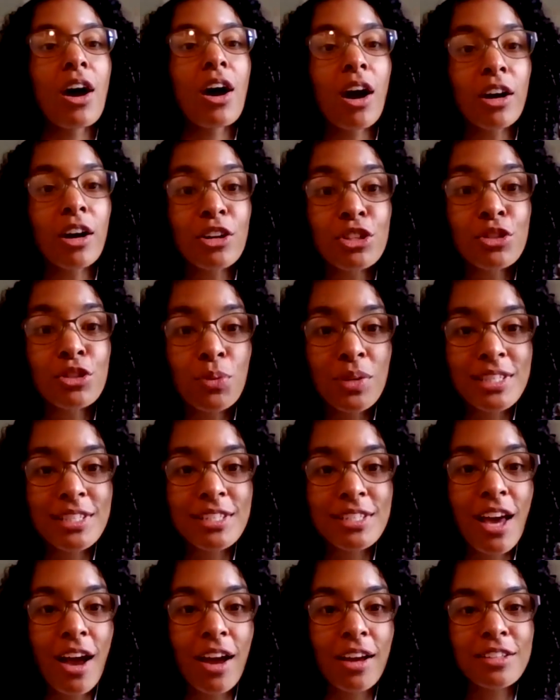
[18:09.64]
ours was
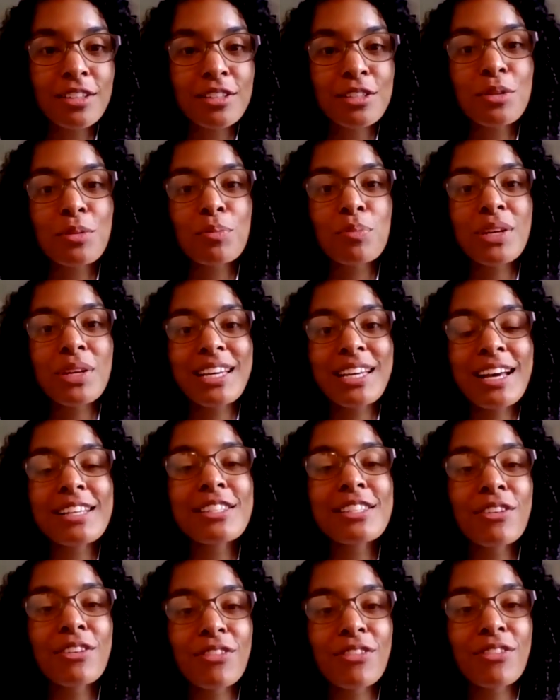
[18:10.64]
not
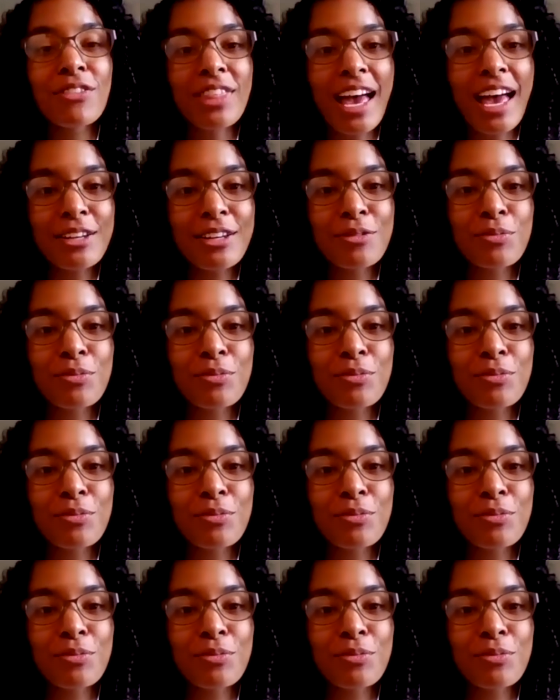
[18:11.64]
because of that